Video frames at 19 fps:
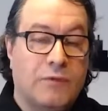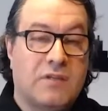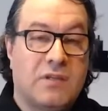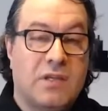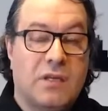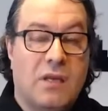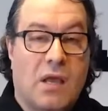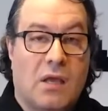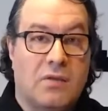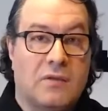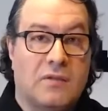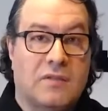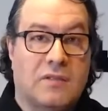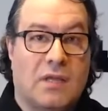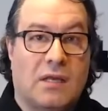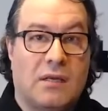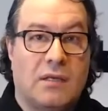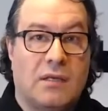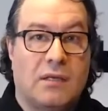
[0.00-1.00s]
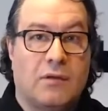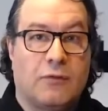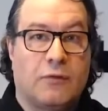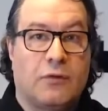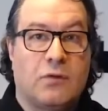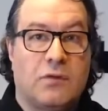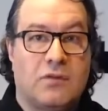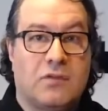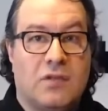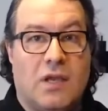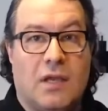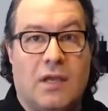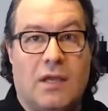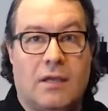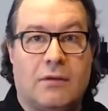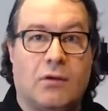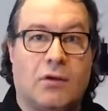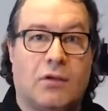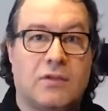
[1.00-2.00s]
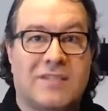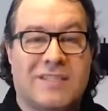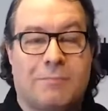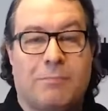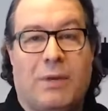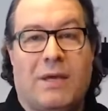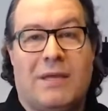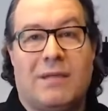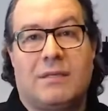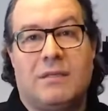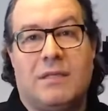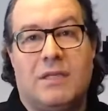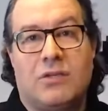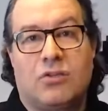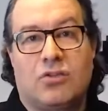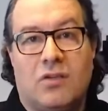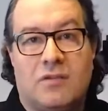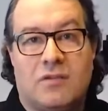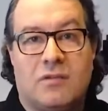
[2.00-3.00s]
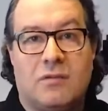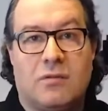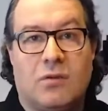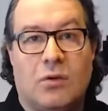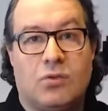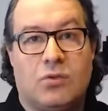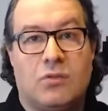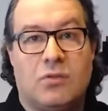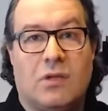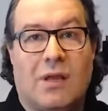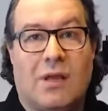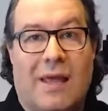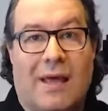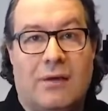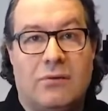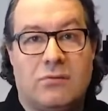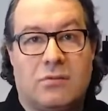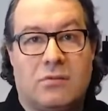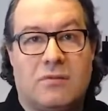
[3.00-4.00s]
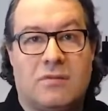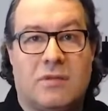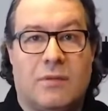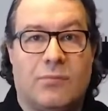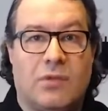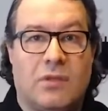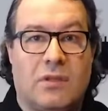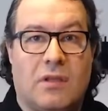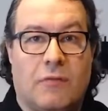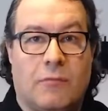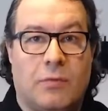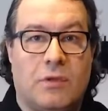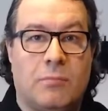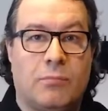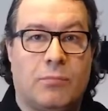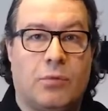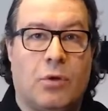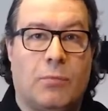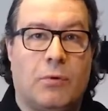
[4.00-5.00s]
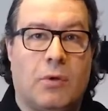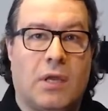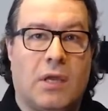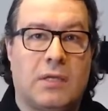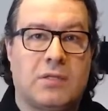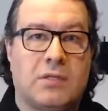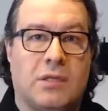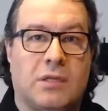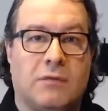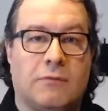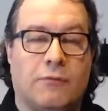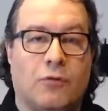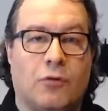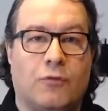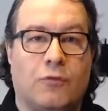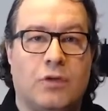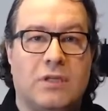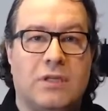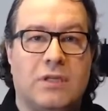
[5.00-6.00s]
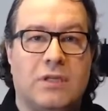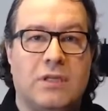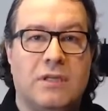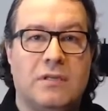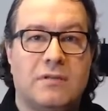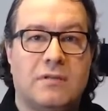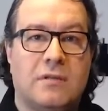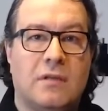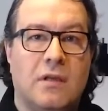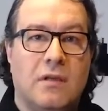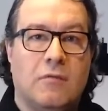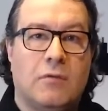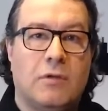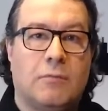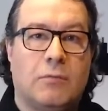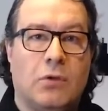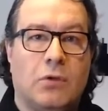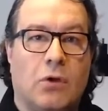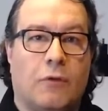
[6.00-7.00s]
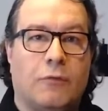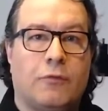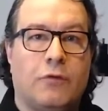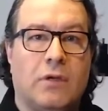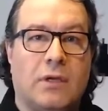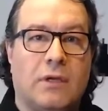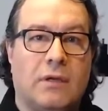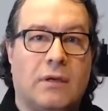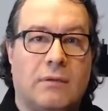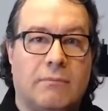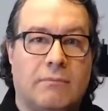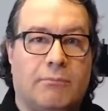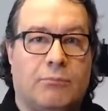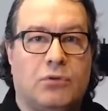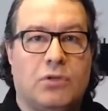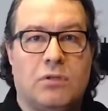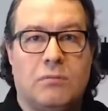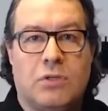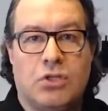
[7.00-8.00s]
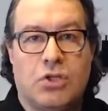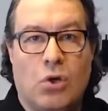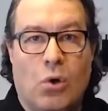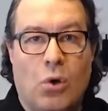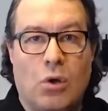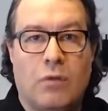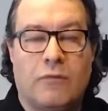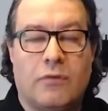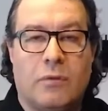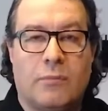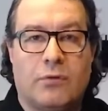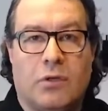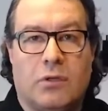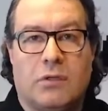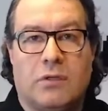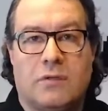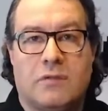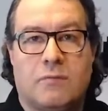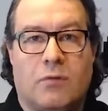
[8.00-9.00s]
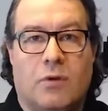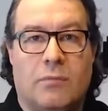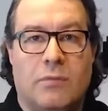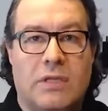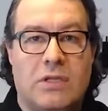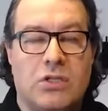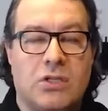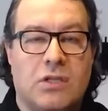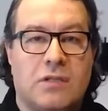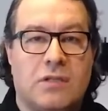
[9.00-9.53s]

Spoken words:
We've seen now suddenly, of course, a spike in interest to go to the cloud, something that I've been propagating for years. We've been offering pretty much all of our products from